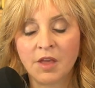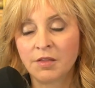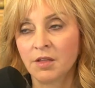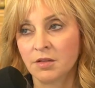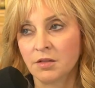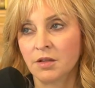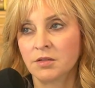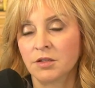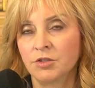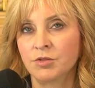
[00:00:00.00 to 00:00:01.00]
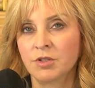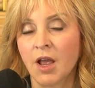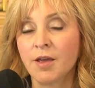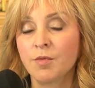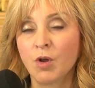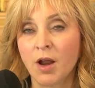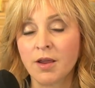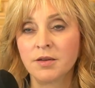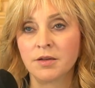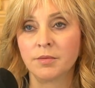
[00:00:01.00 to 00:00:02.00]
Yeah, that's interesting. What I
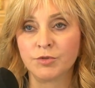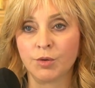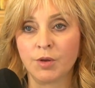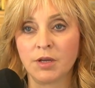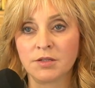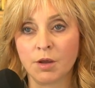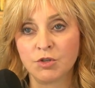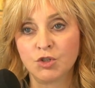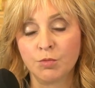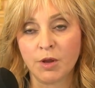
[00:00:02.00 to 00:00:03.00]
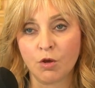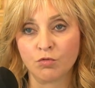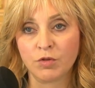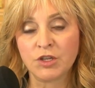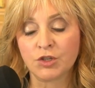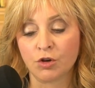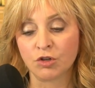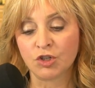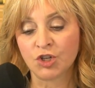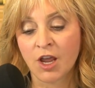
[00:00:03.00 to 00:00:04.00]
ended up doing is I would do my own
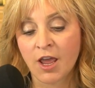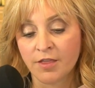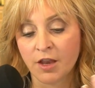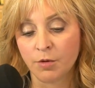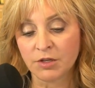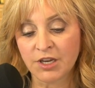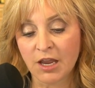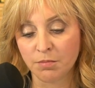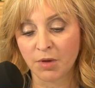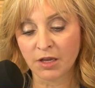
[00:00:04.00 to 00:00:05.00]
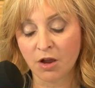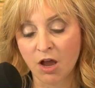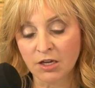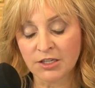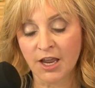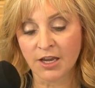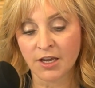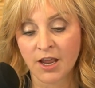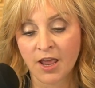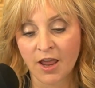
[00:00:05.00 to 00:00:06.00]
research and then I would take my
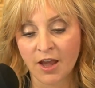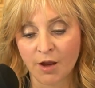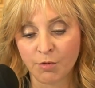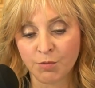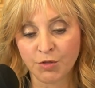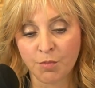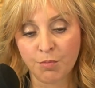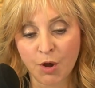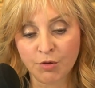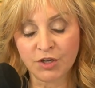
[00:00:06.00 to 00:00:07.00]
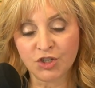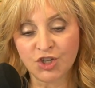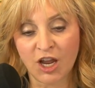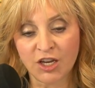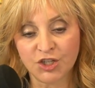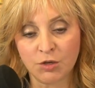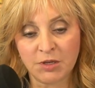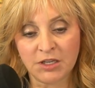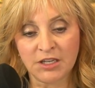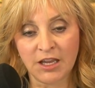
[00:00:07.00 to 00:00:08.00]
content and I would put them both into
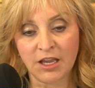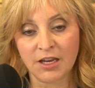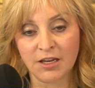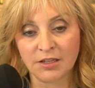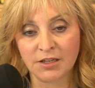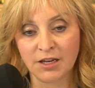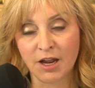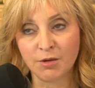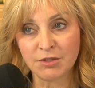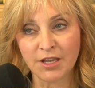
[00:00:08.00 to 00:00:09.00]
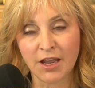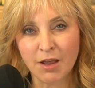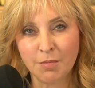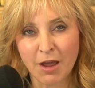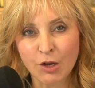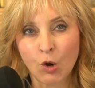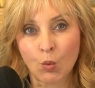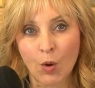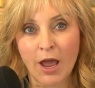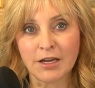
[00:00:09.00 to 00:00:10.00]
ChatGPT and I would say, am I
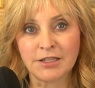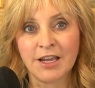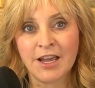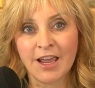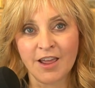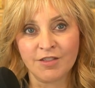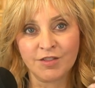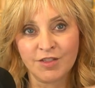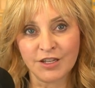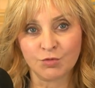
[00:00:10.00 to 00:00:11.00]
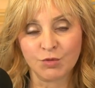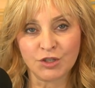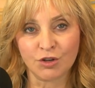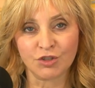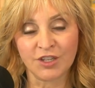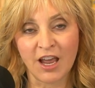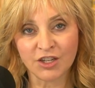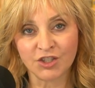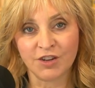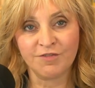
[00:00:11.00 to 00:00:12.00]
correct in that this research is
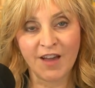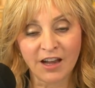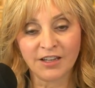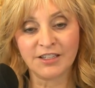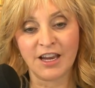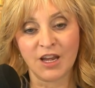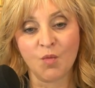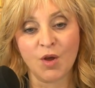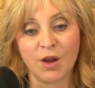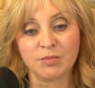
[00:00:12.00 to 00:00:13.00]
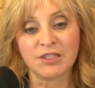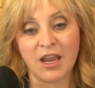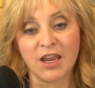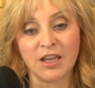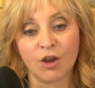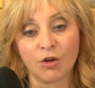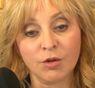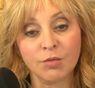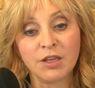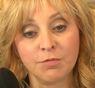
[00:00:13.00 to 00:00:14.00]
actually validating what I'm saying here?
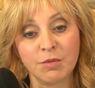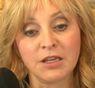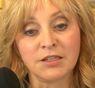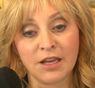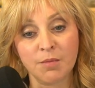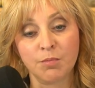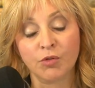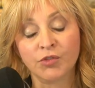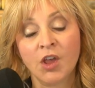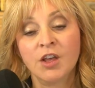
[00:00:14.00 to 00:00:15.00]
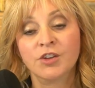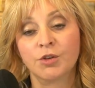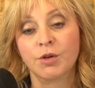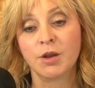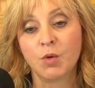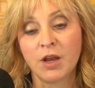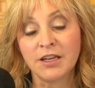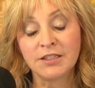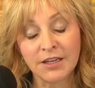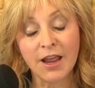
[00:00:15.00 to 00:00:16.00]
And it would give me examples. So
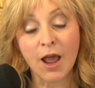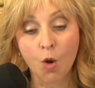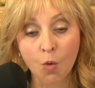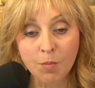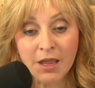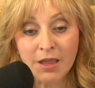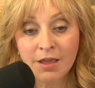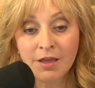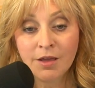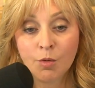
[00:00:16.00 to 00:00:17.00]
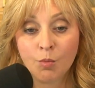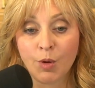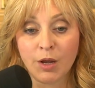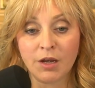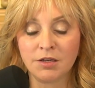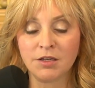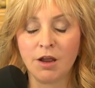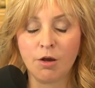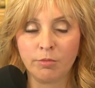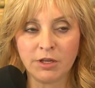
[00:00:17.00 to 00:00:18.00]
it did help me, but it
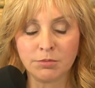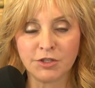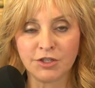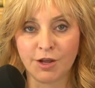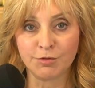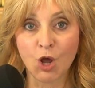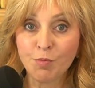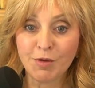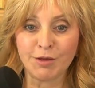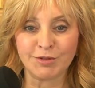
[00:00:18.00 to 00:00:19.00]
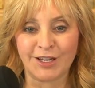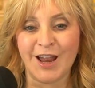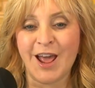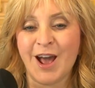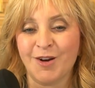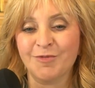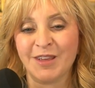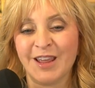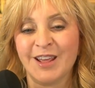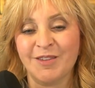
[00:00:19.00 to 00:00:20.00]
didn't help me as much as I was hoping it was going to help
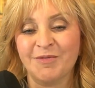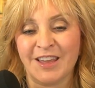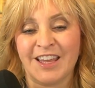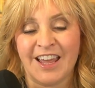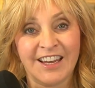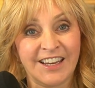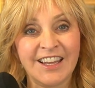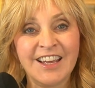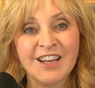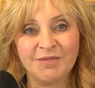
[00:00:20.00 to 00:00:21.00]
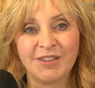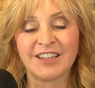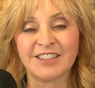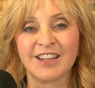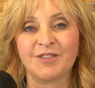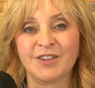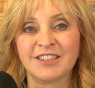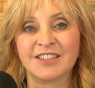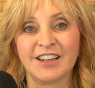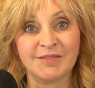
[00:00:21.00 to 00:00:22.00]
me in the beginning, because that
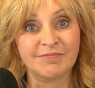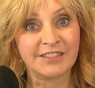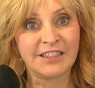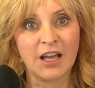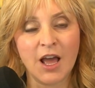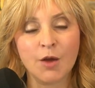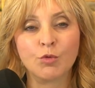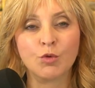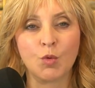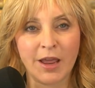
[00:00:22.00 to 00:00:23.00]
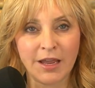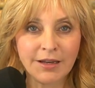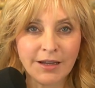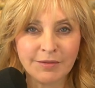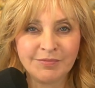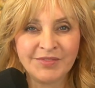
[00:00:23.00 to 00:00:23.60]
was a rude awakening.